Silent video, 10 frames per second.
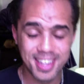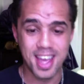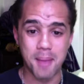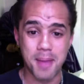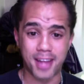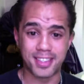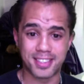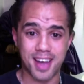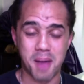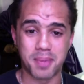about this
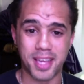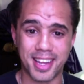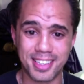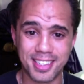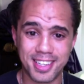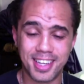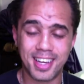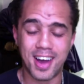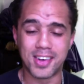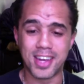comp plan?
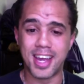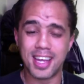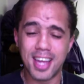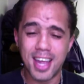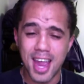Okay,